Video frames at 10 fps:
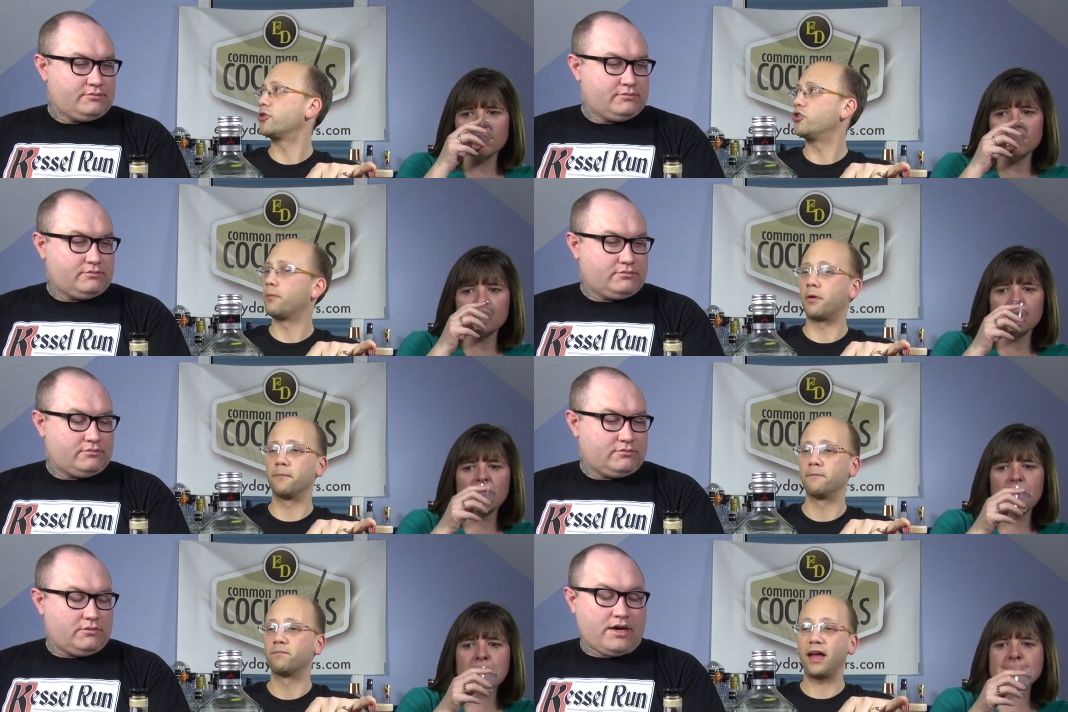Speaker 1: juniper.
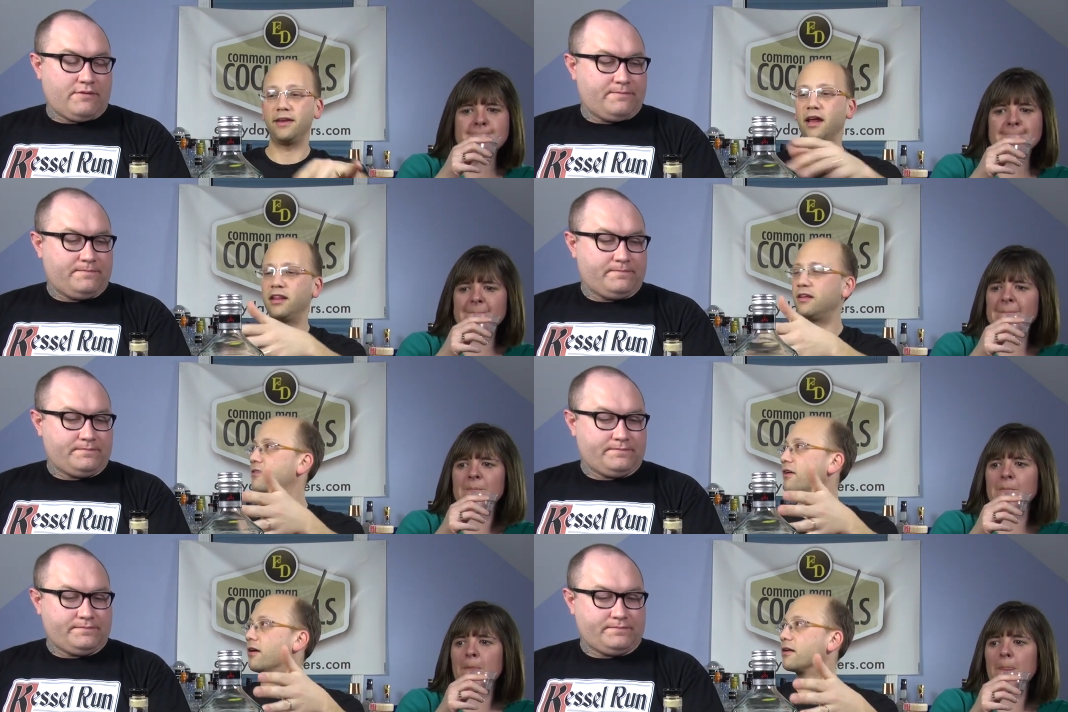No, none of mm
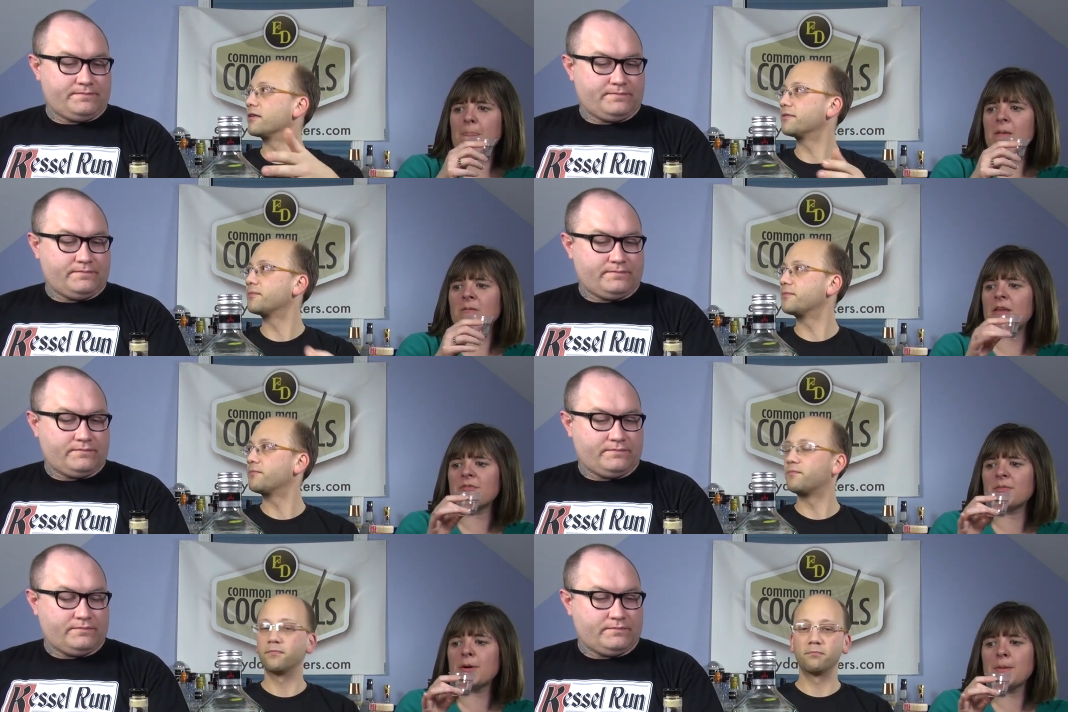
Speaker 2: these are. None of
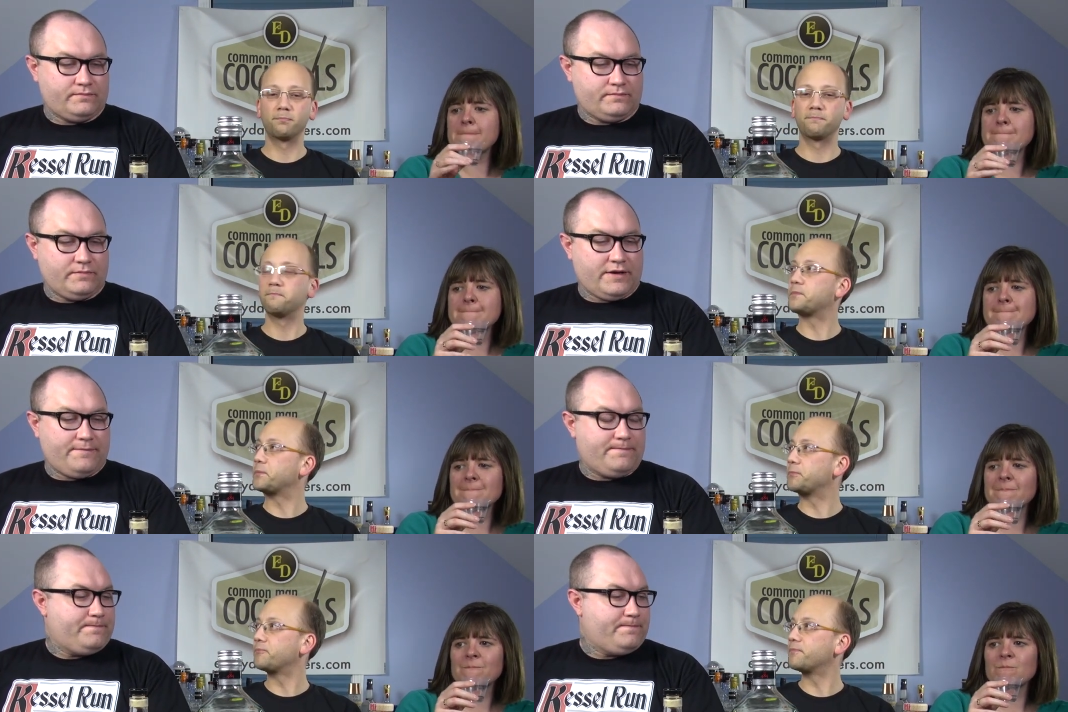them are.
Speaker 1: No.
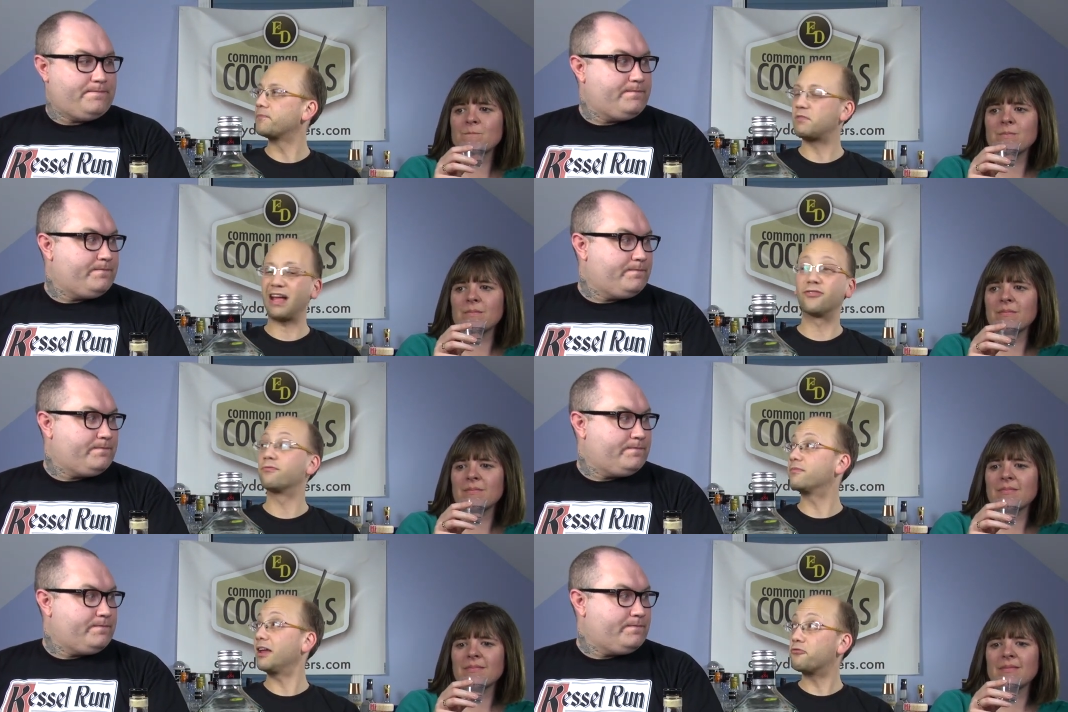That's
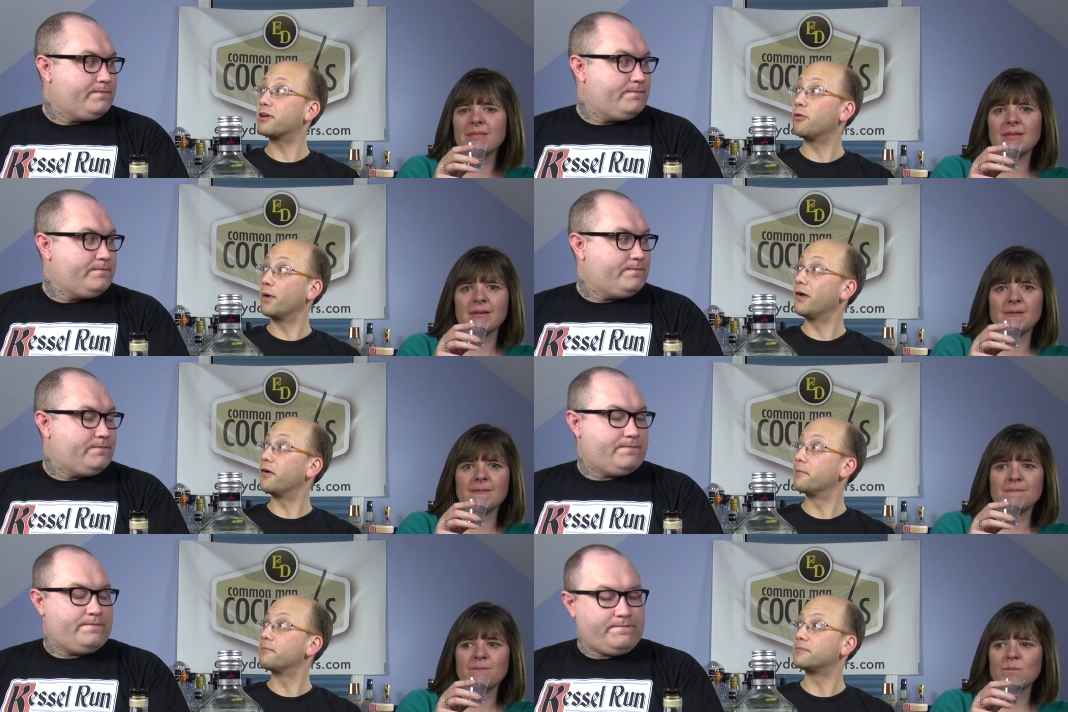that's freaking
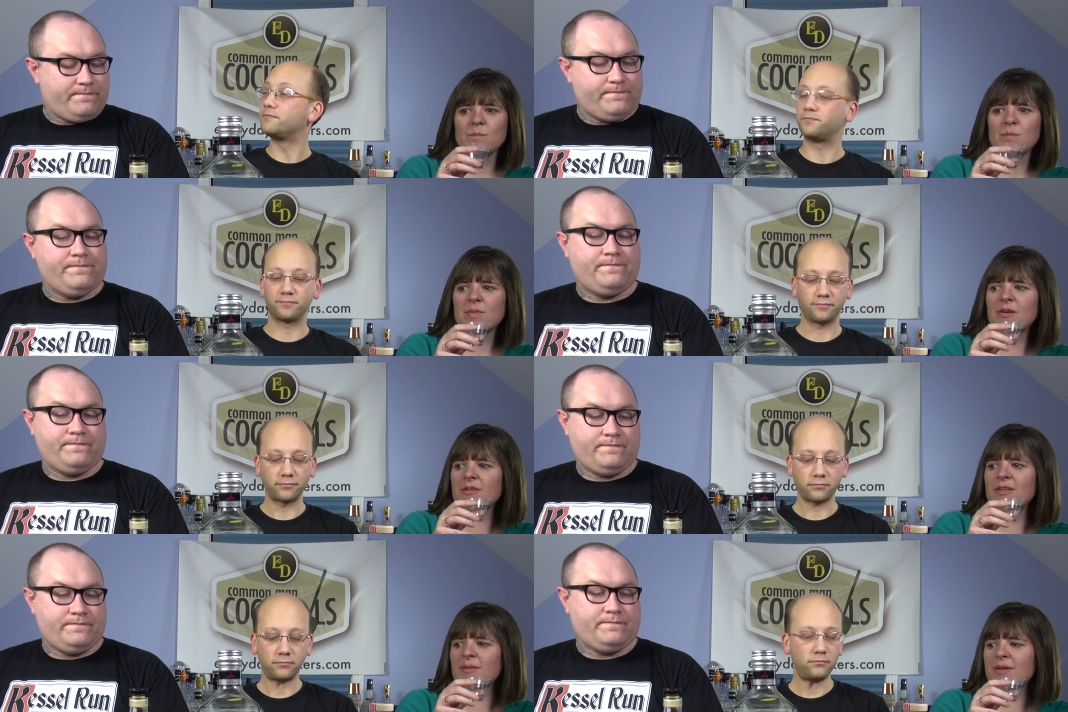weird.
Speaker 2: Not
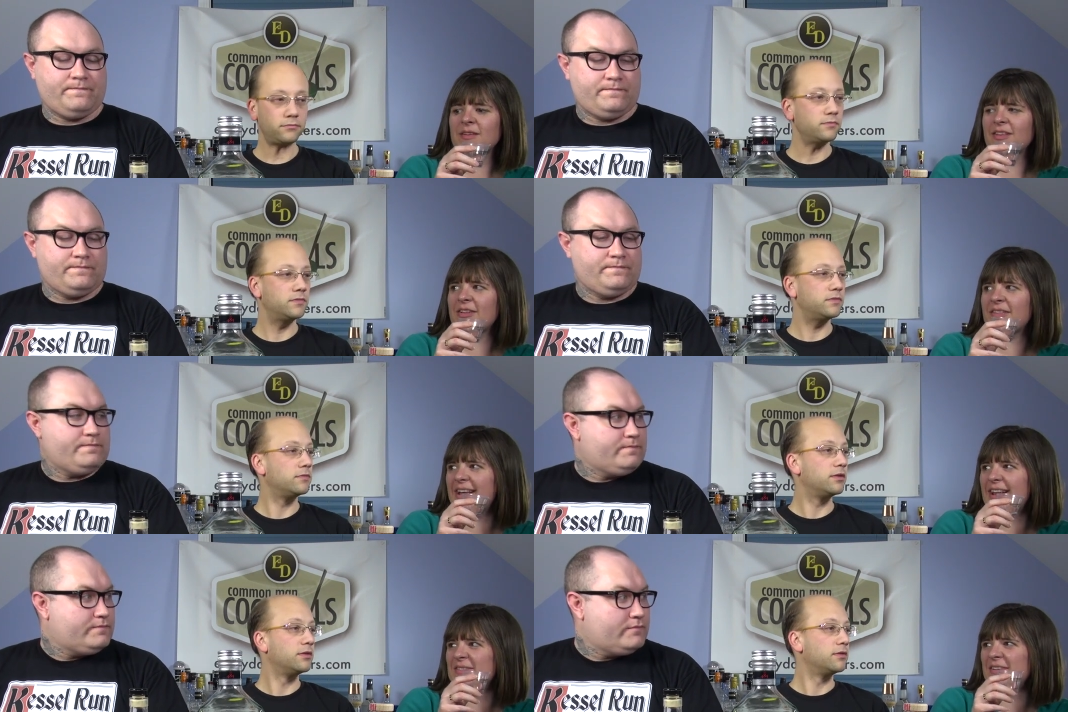really, because I don't
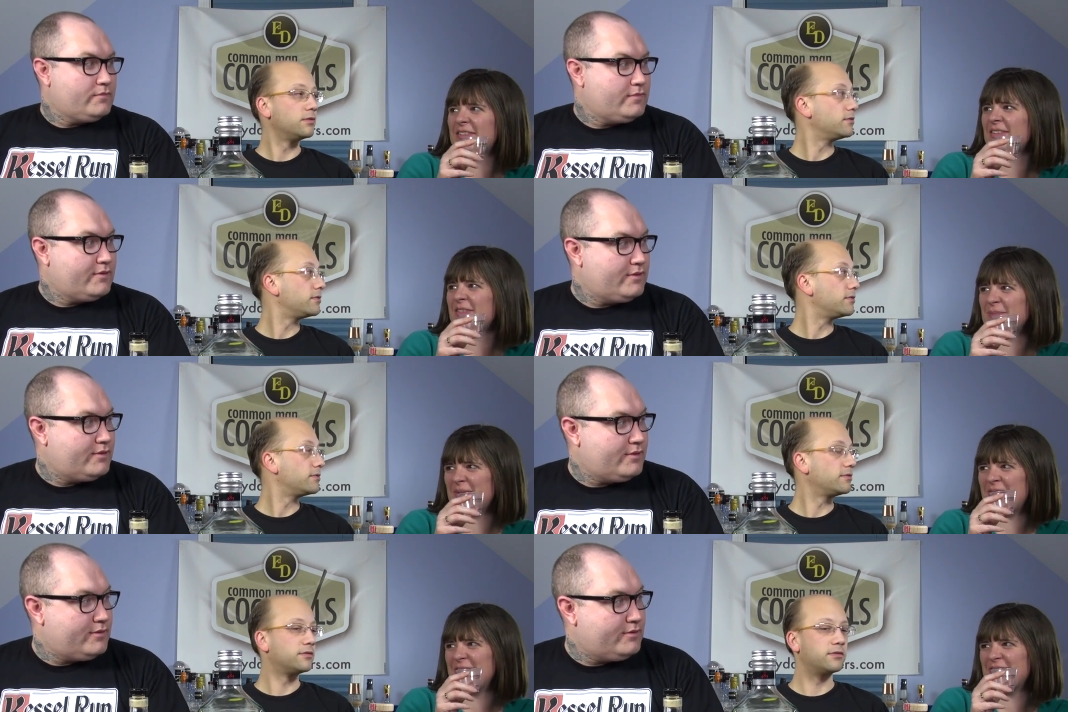think any of us are super
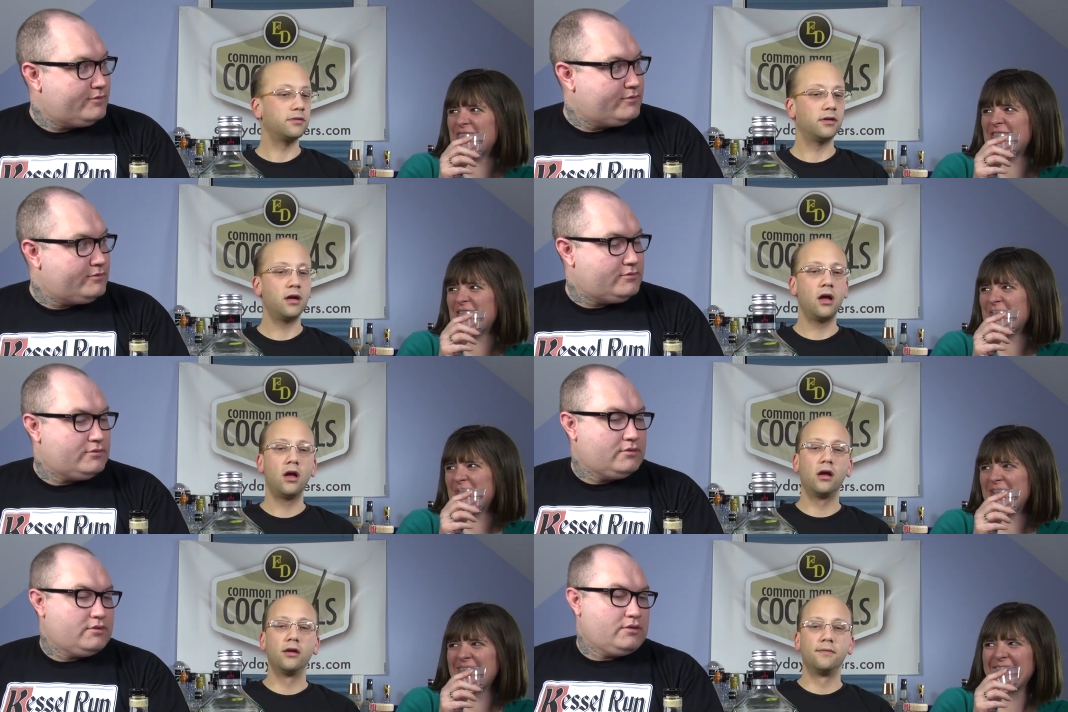huge on
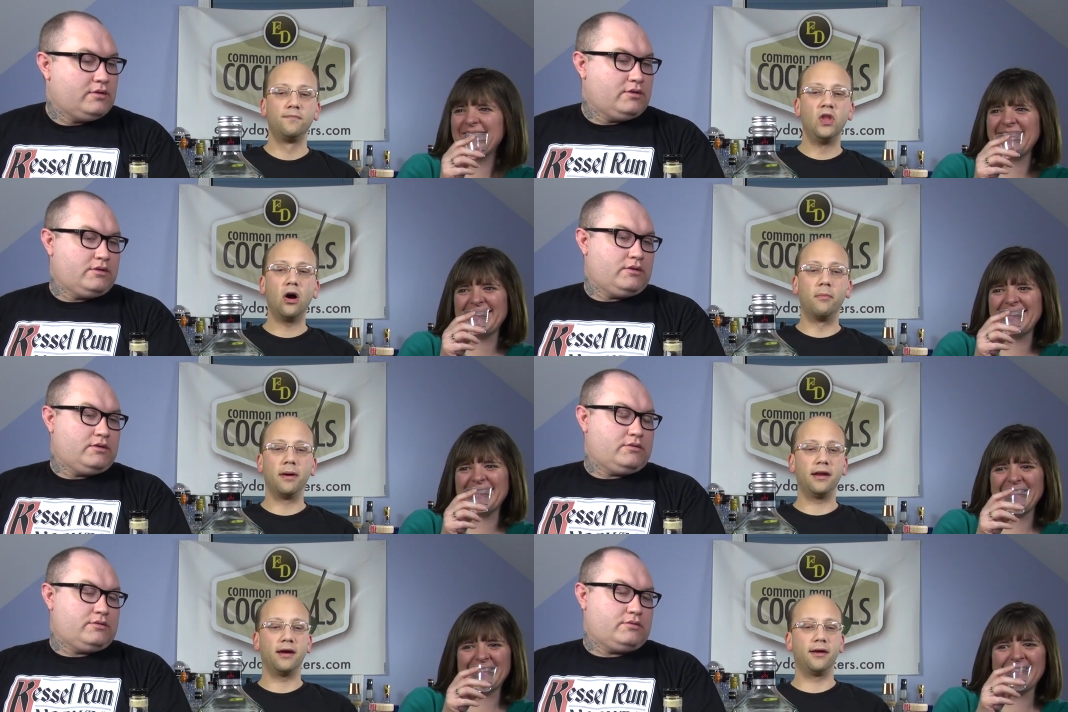juniper.
Speaker 1: No, but